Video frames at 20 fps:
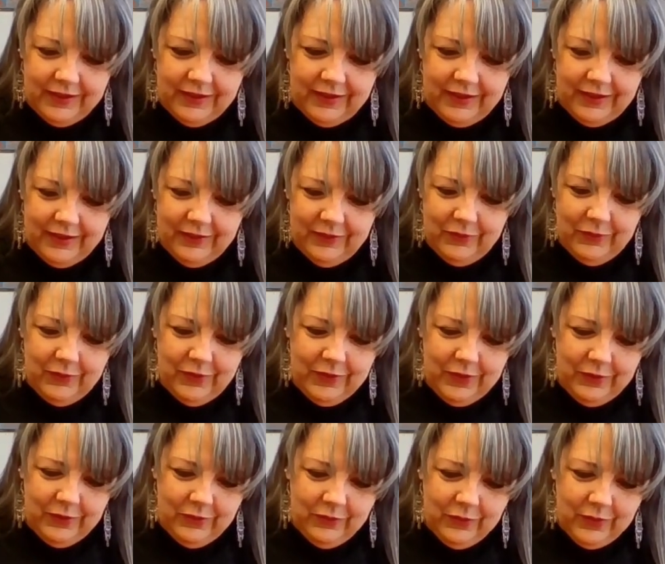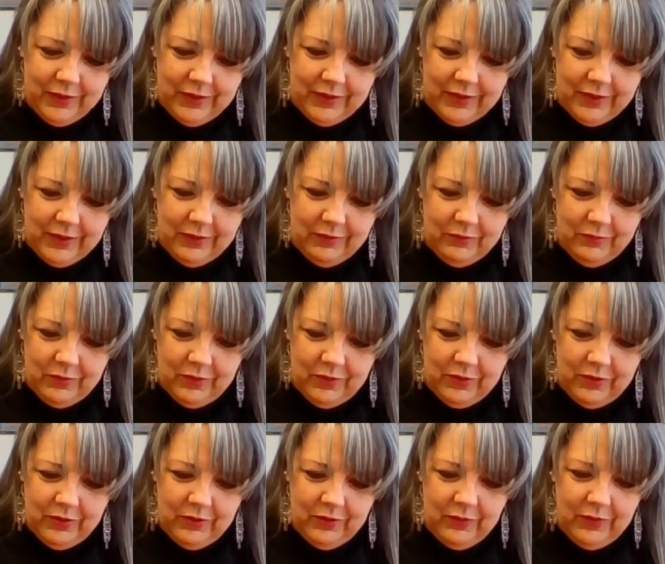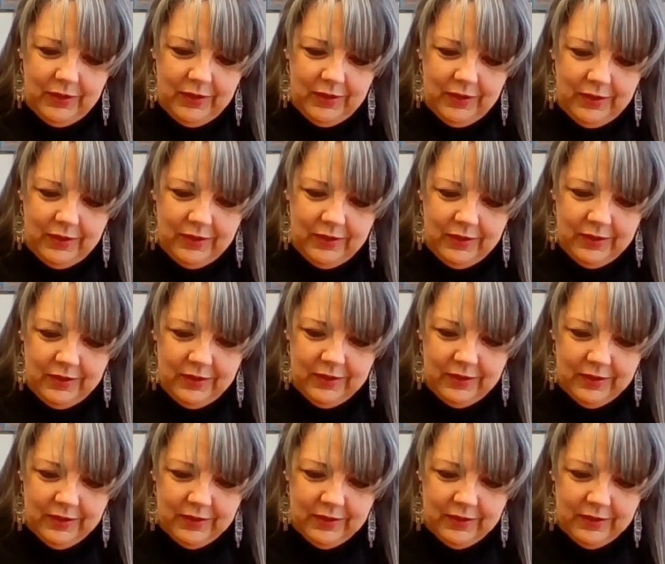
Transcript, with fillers: I don't know what I'm doing.